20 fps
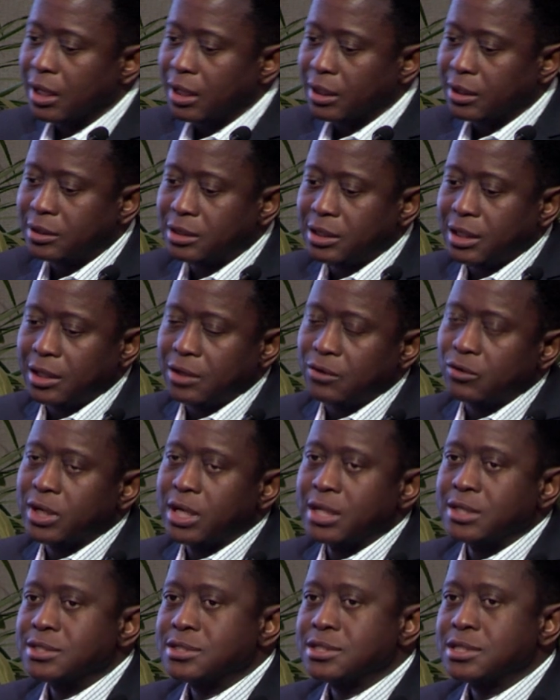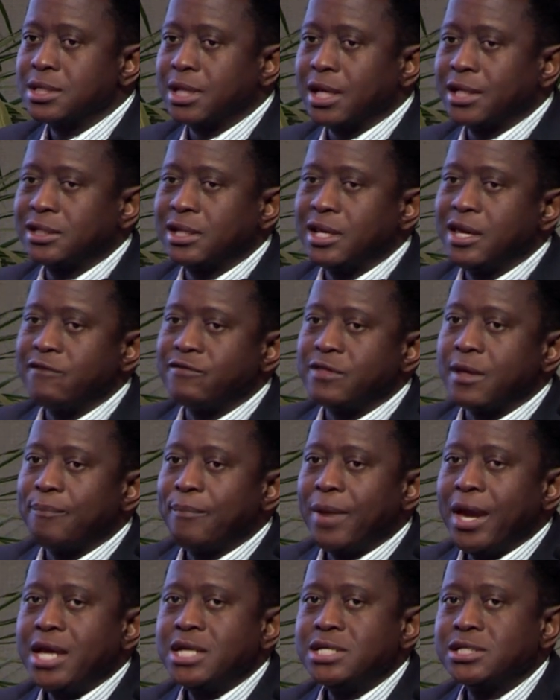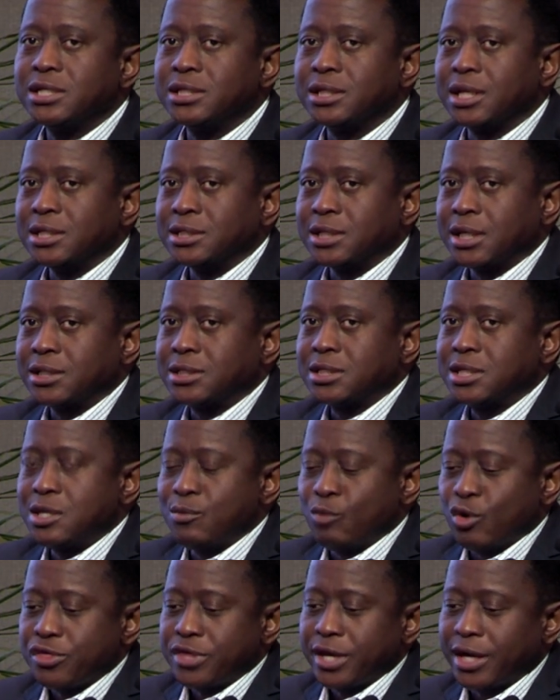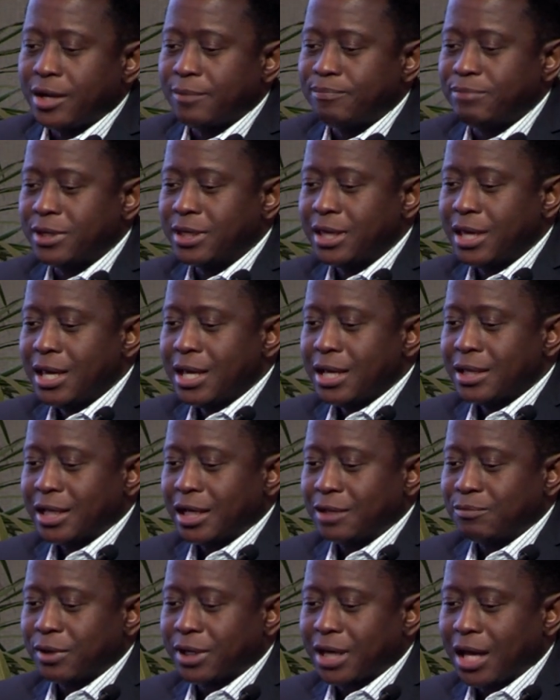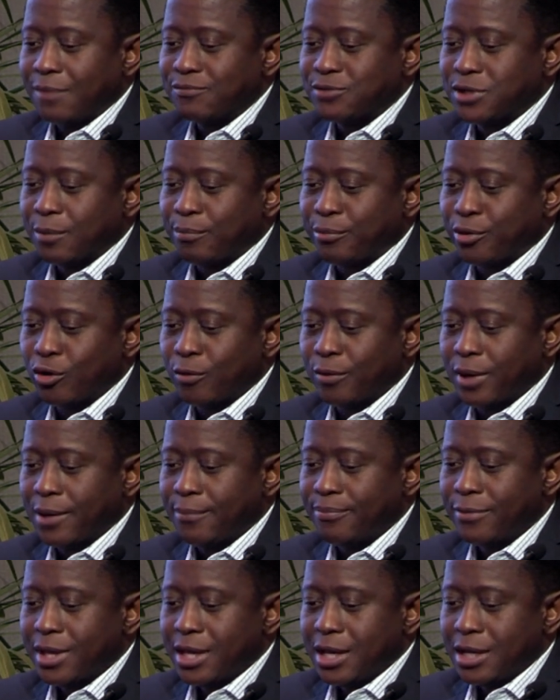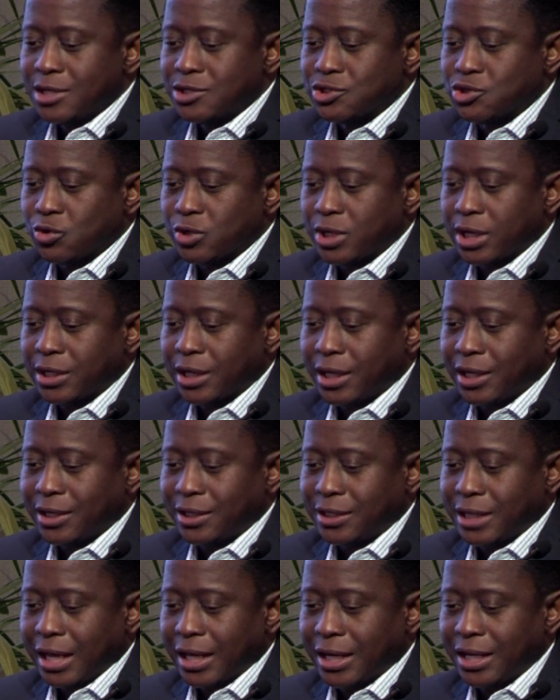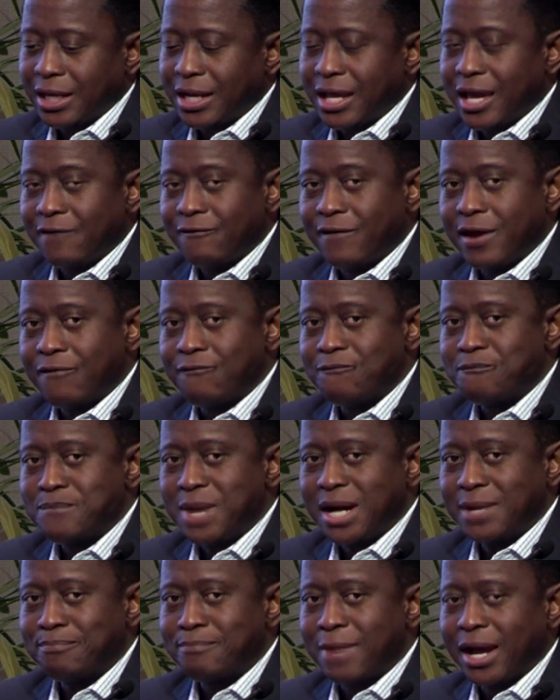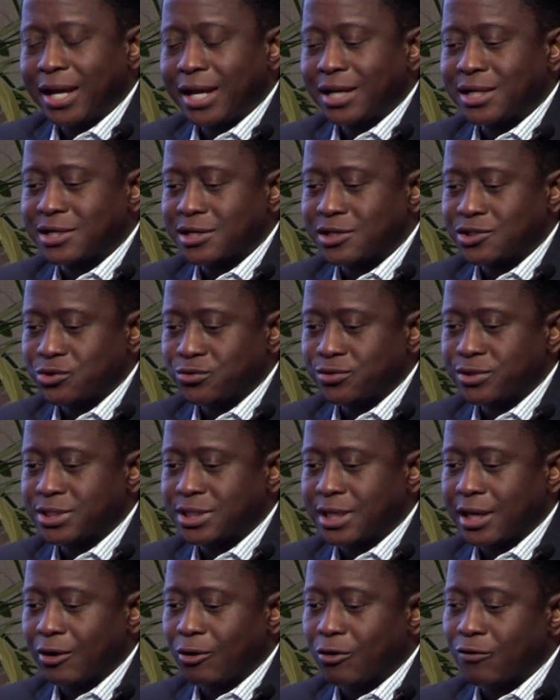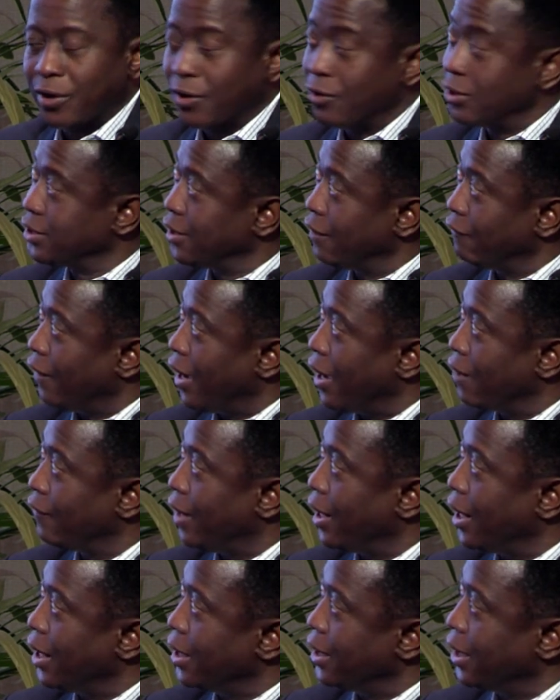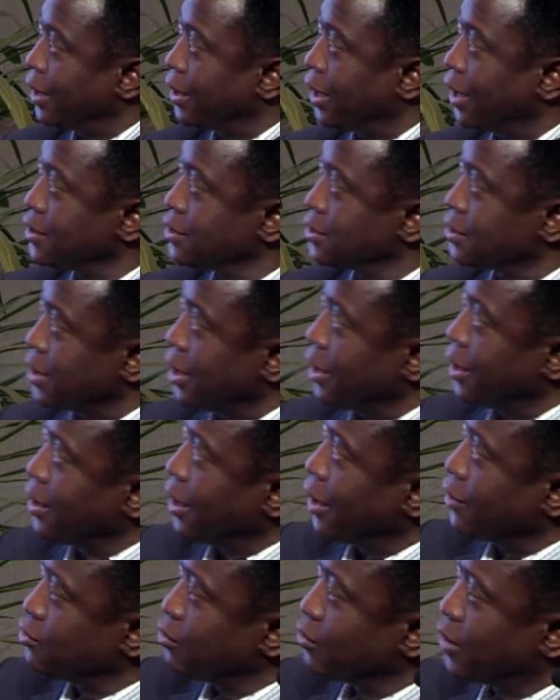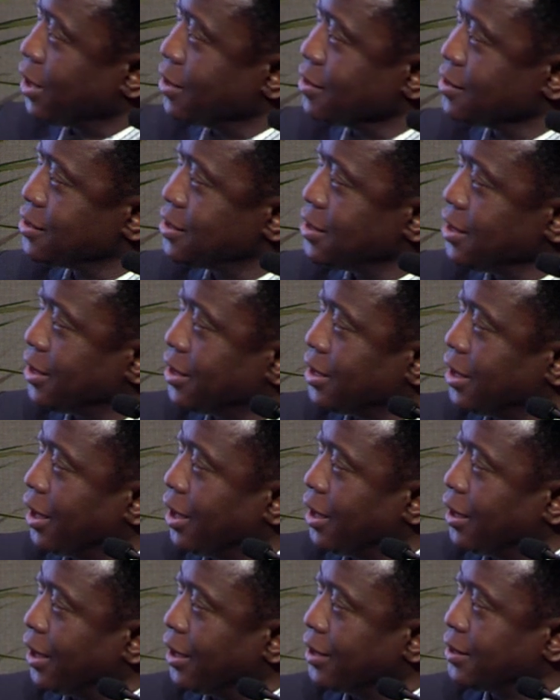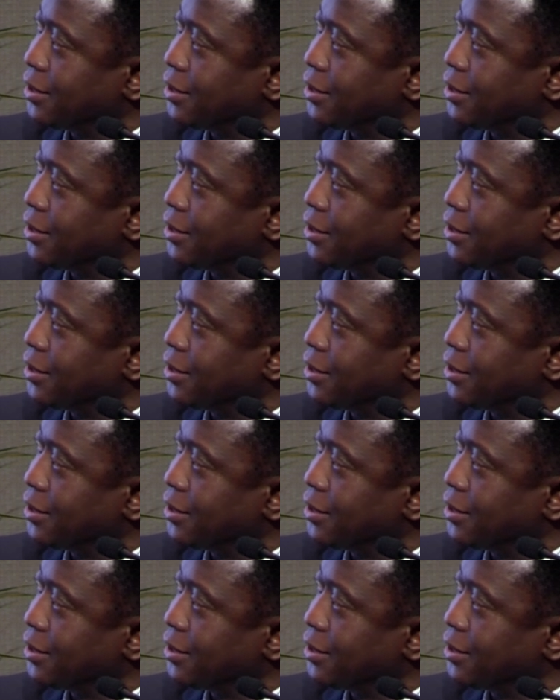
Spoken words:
clearly you can see that if the patient has had chemotherapy, that becomes a problem. So they really have a market reduced overall survival, and that's really, as you can see clearly, that